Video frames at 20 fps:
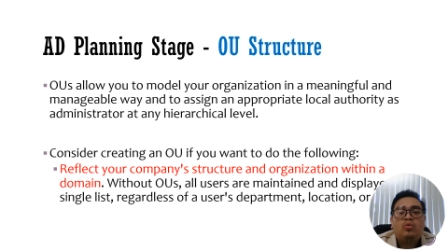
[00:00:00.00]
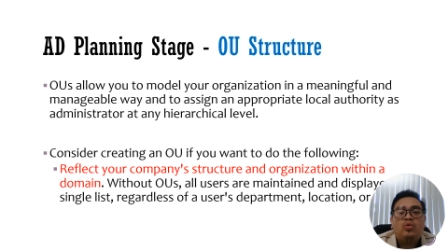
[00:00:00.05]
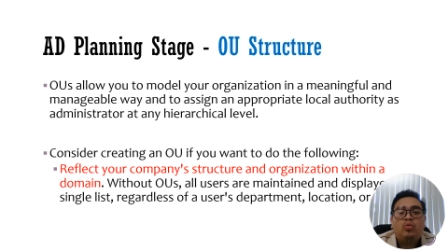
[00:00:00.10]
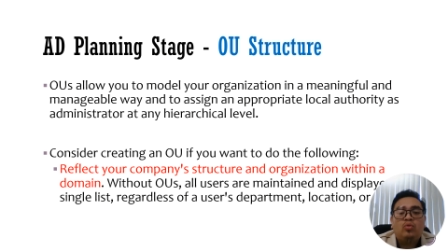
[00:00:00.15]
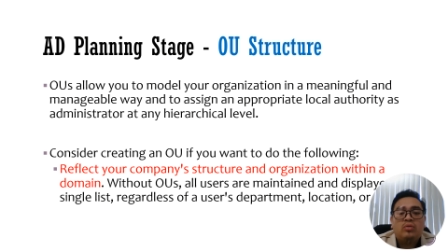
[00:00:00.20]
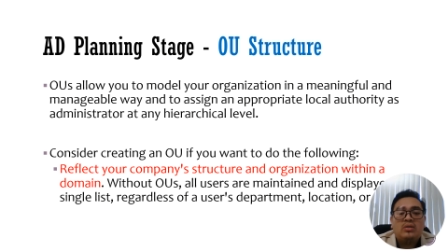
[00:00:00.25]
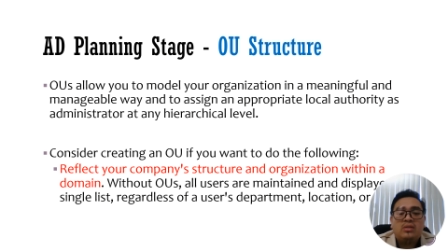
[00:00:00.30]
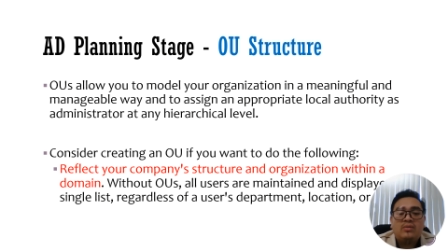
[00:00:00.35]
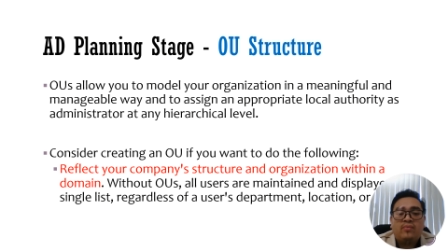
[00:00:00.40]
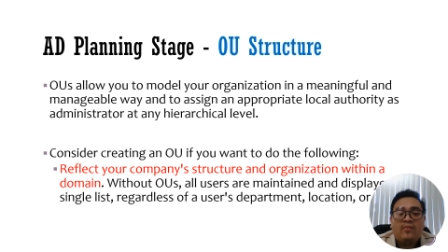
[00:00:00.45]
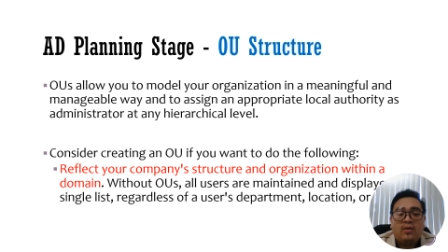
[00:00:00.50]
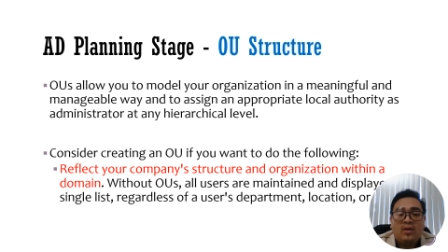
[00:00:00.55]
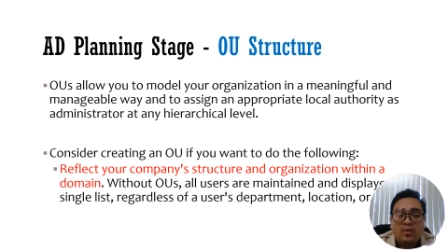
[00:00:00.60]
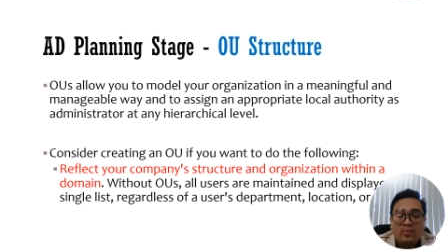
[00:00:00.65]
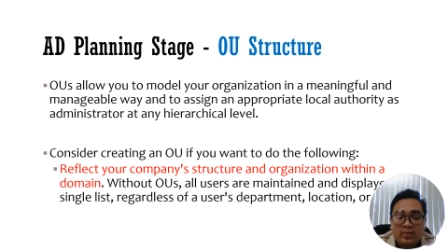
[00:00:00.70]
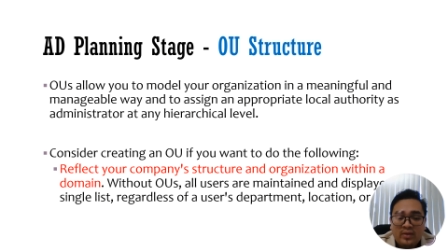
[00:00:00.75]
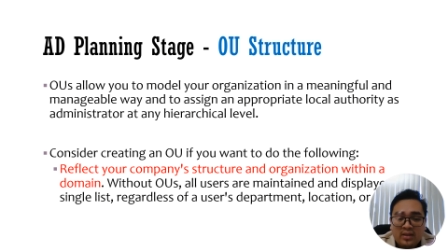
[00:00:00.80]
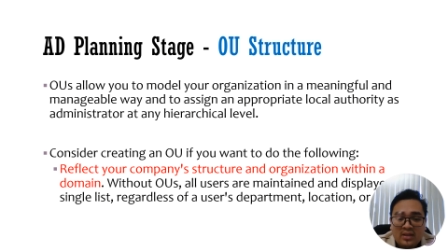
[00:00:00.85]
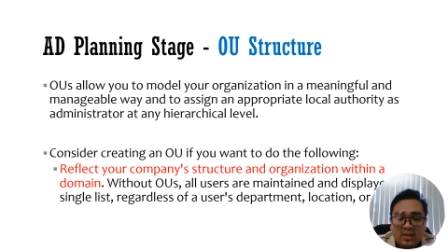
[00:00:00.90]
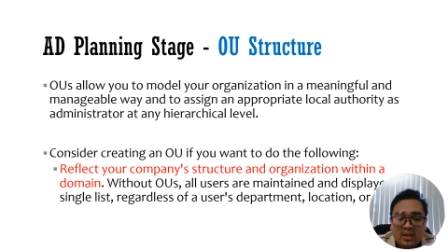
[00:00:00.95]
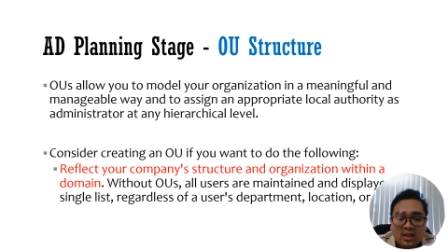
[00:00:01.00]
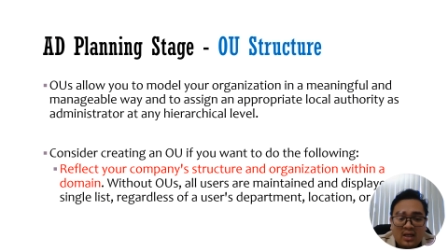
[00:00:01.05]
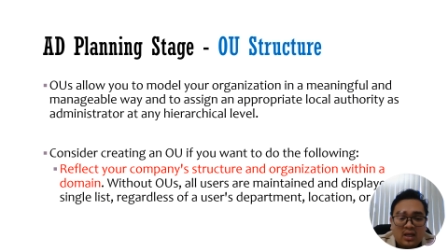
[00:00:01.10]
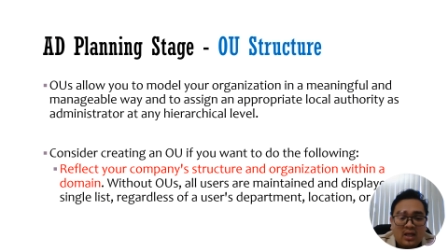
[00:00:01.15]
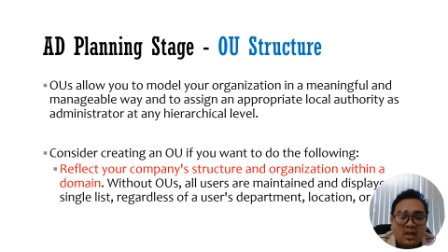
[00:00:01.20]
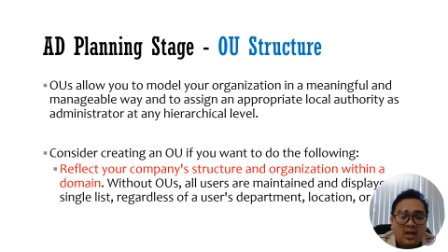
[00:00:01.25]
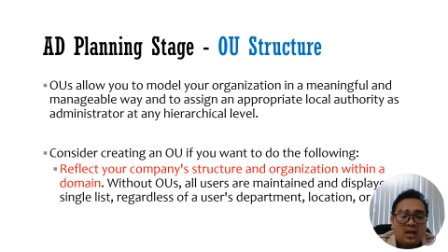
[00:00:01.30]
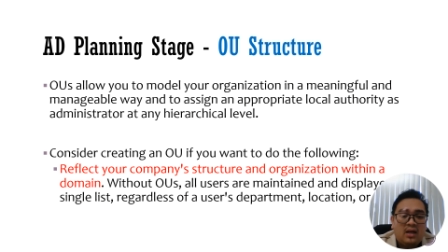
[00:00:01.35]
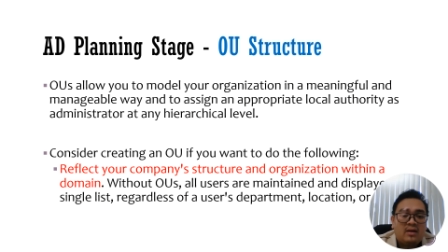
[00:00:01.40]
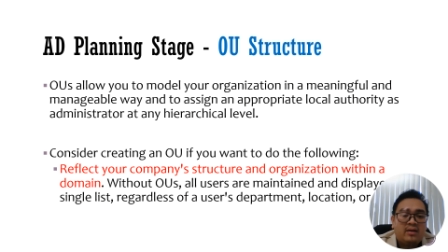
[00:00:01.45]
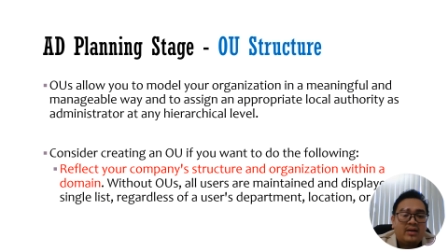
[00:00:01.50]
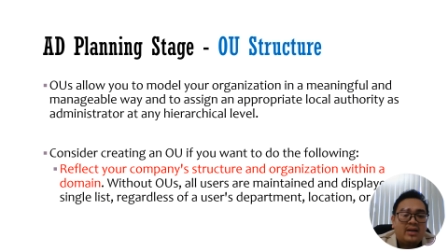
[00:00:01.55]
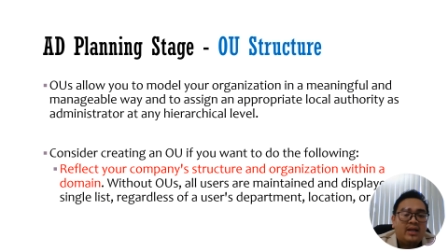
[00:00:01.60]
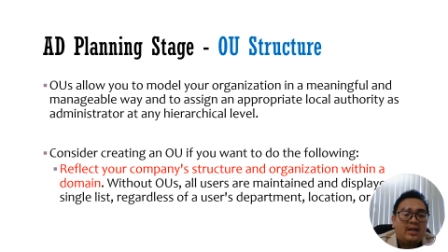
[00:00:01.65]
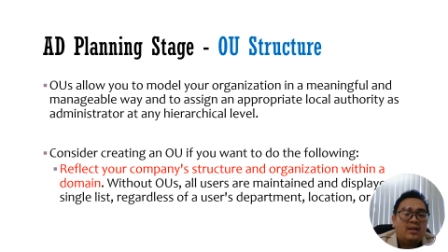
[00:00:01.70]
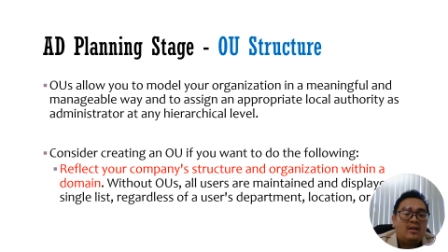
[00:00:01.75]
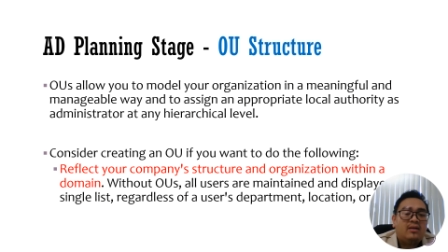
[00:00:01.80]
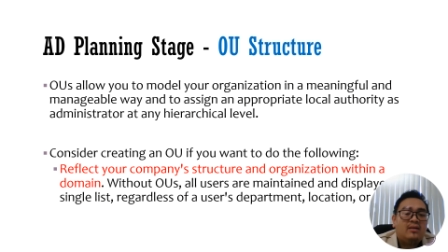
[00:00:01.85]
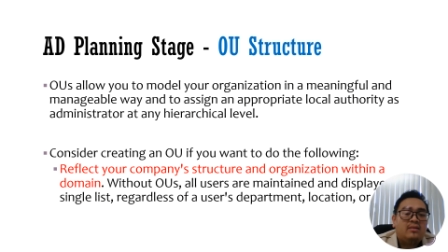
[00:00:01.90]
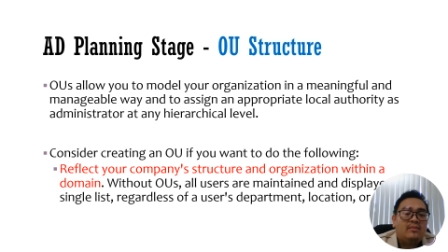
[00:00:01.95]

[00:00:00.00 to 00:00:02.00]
do following, right?